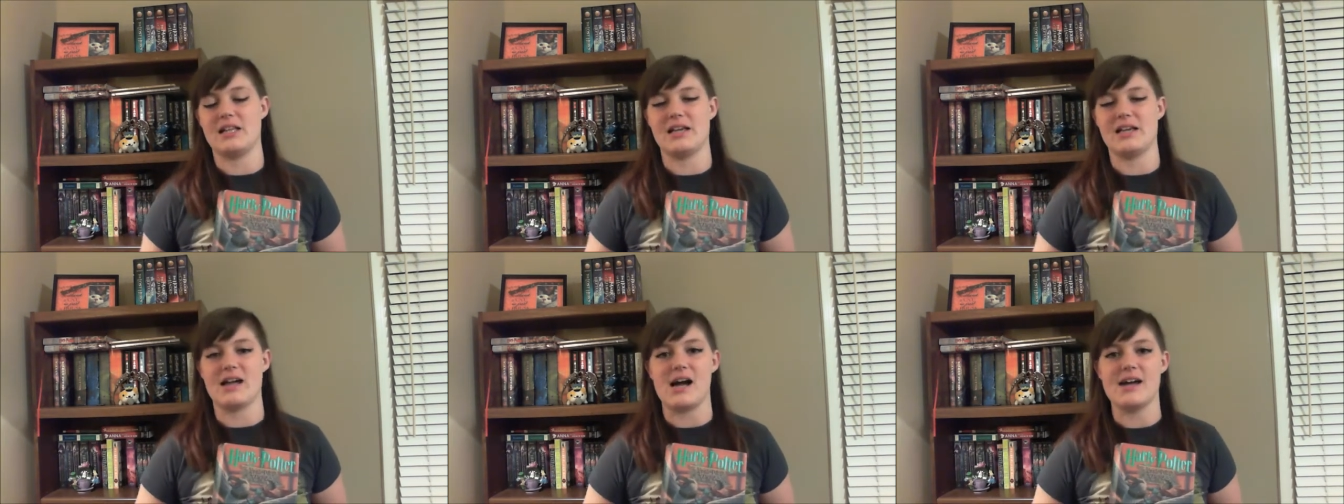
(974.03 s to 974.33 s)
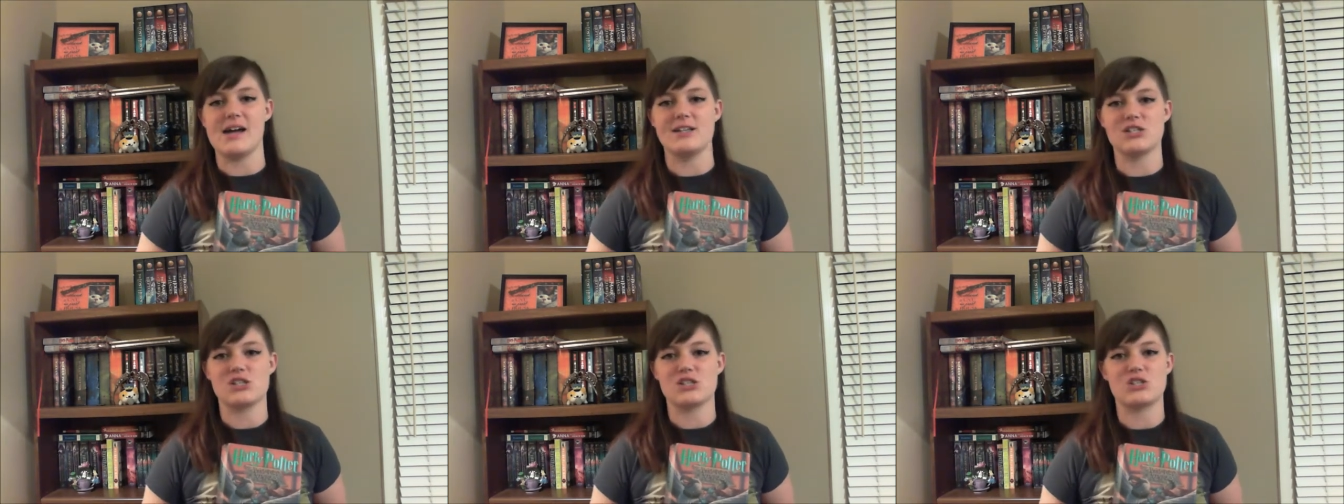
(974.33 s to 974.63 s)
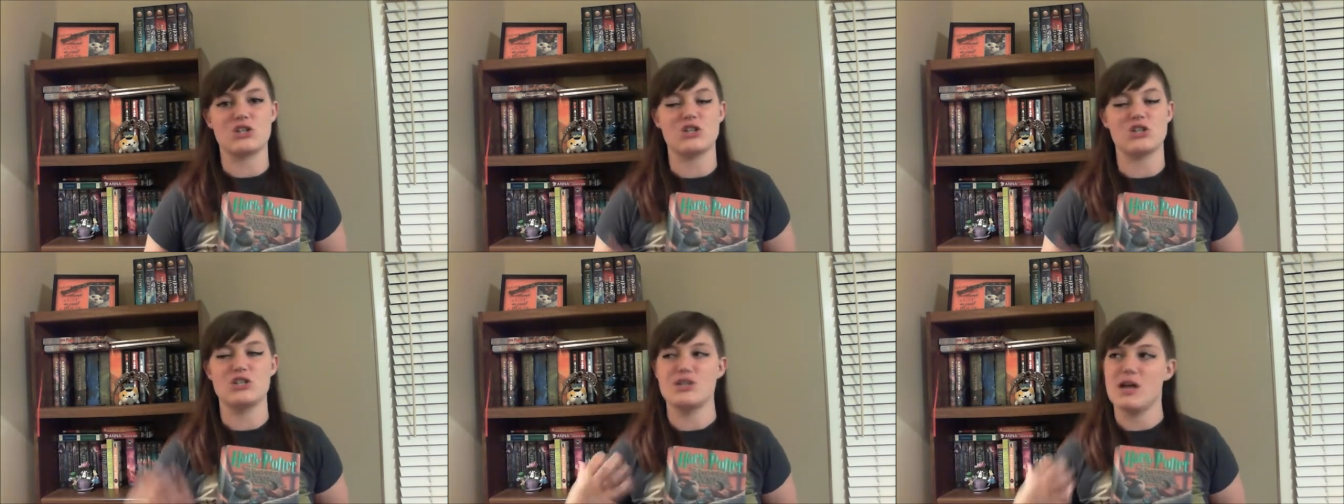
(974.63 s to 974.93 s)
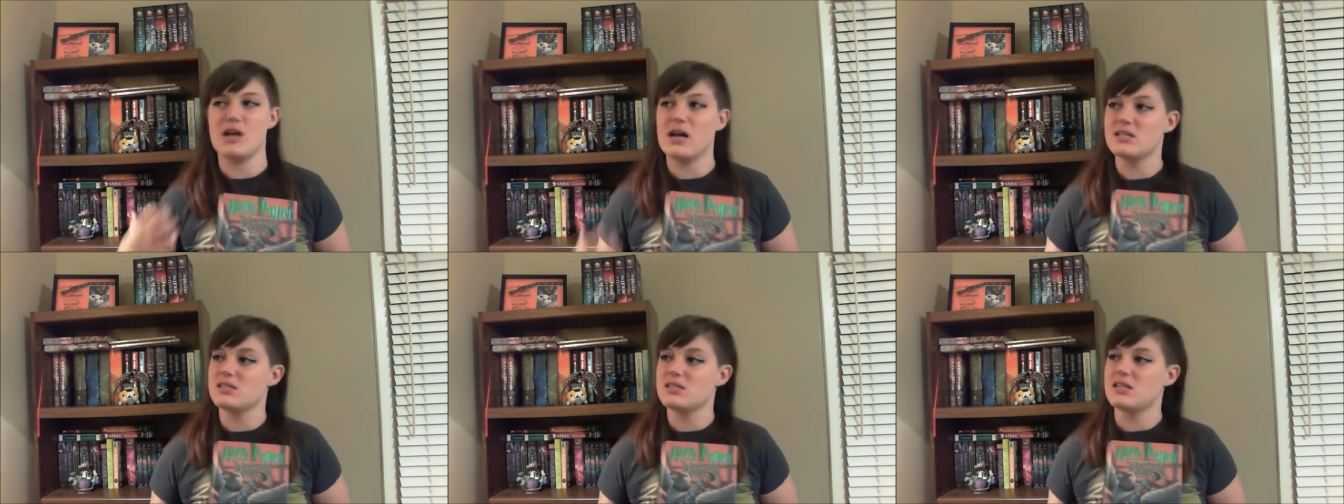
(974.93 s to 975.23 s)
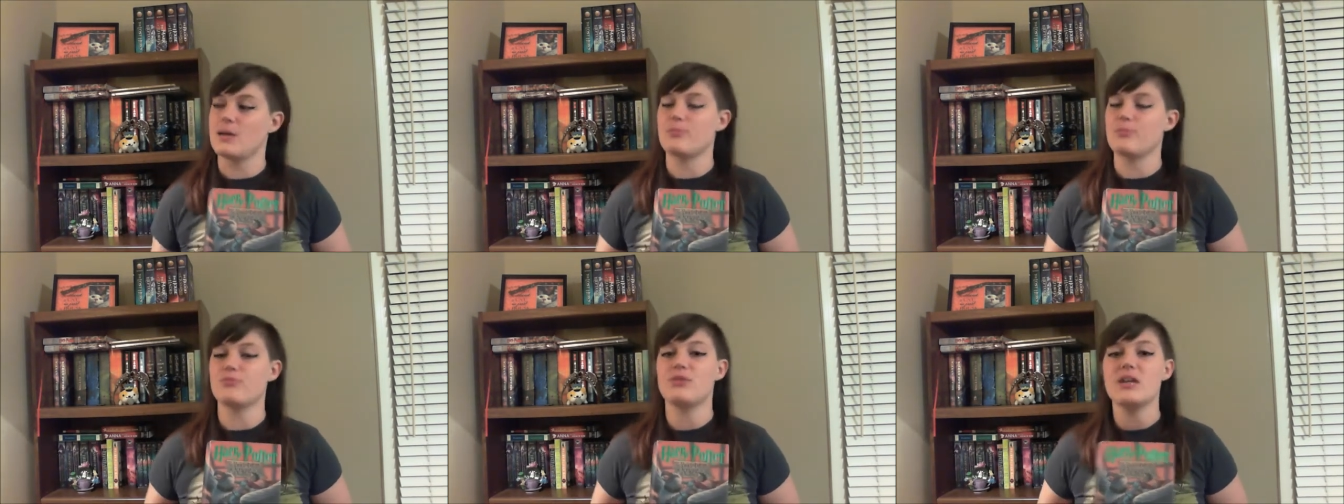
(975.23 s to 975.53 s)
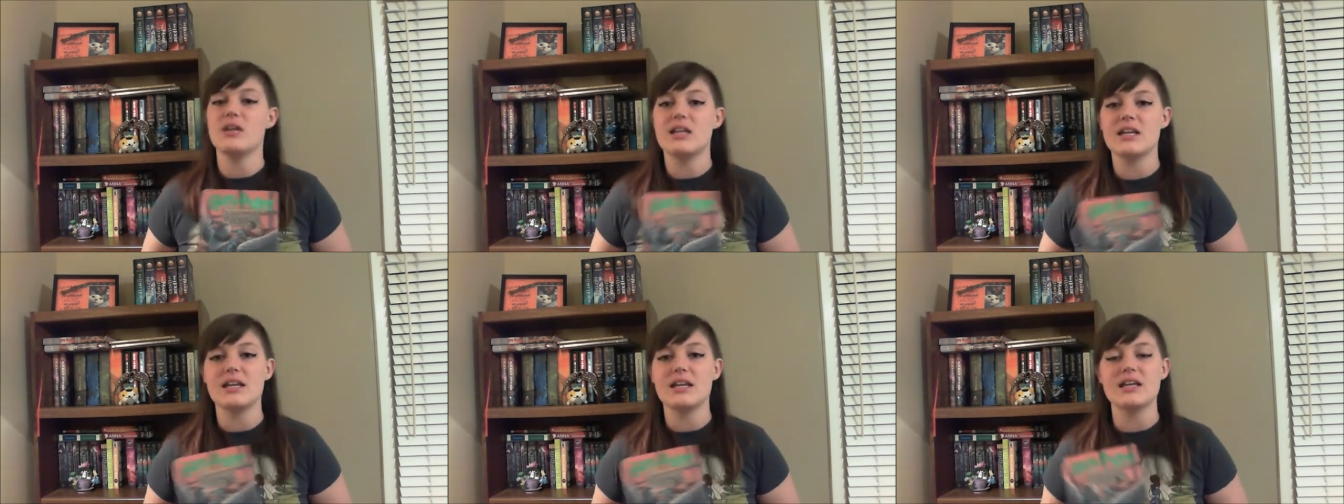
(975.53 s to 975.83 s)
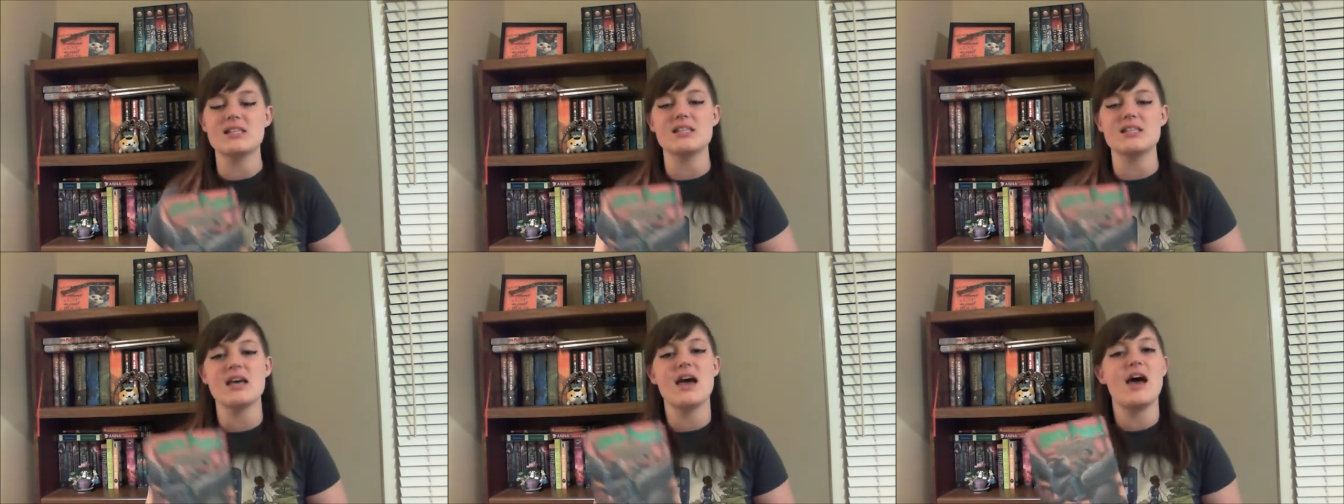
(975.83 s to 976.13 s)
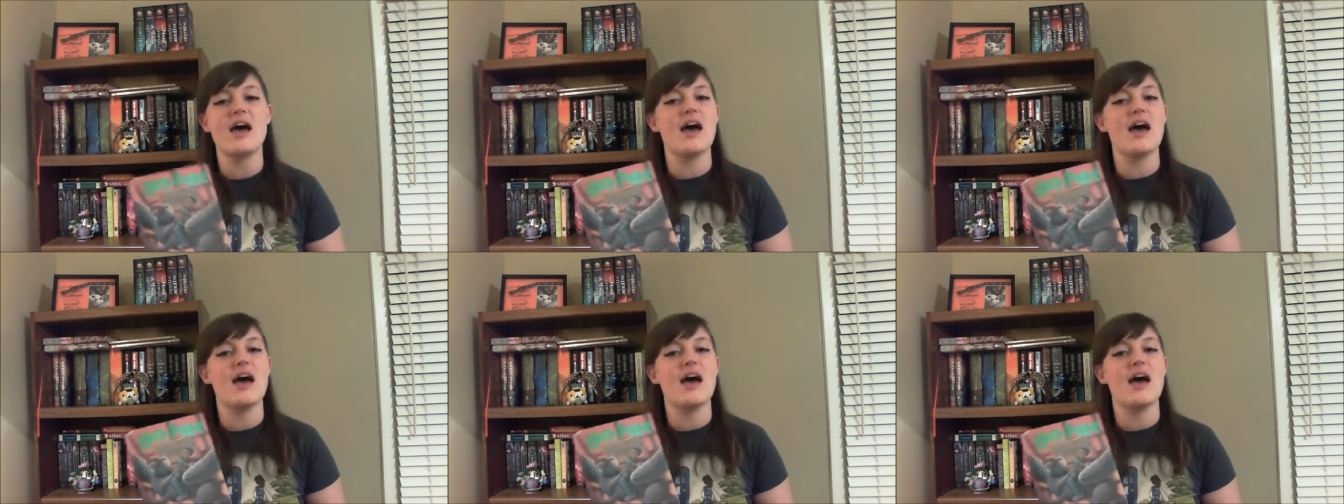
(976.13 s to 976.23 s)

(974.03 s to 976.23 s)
Like I just could not stop reading it.